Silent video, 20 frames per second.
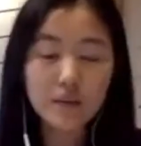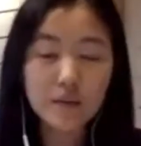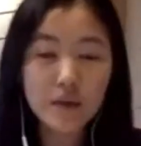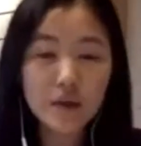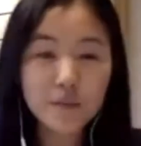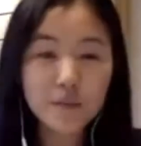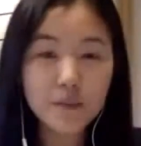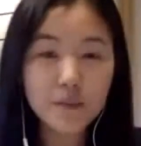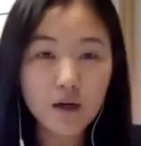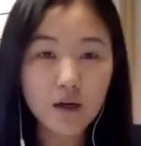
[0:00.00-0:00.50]

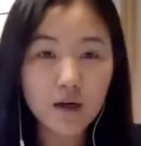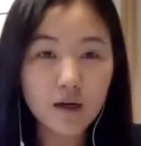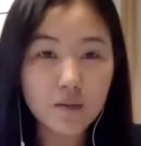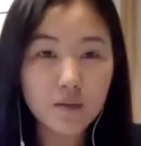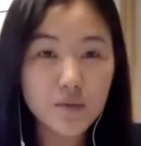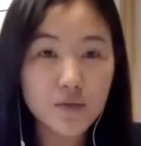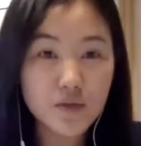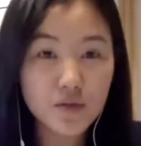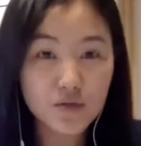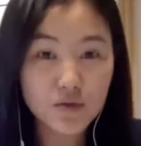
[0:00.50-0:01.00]
maybe I
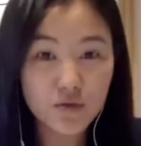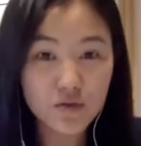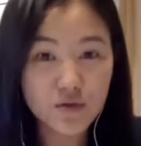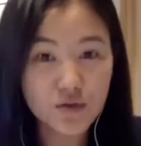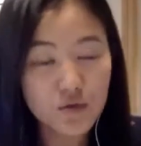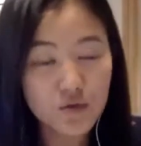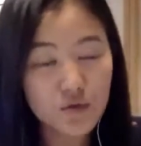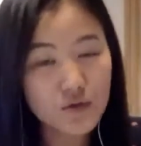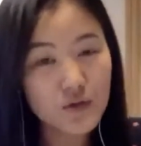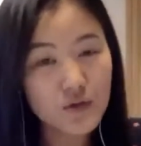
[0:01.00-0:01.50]

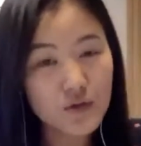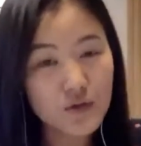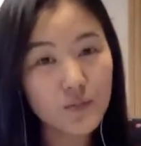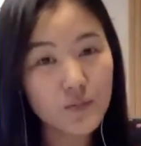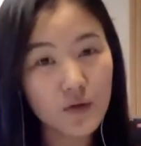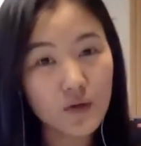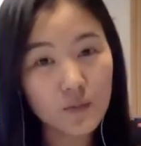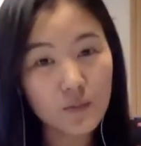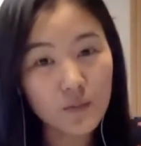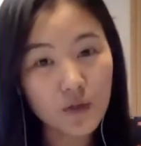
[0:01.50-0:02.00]
misunderstood this
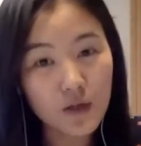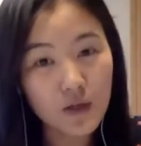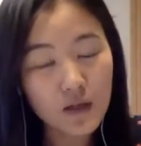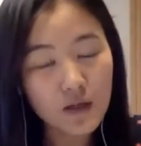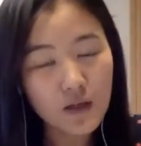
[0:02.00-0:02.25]
part, but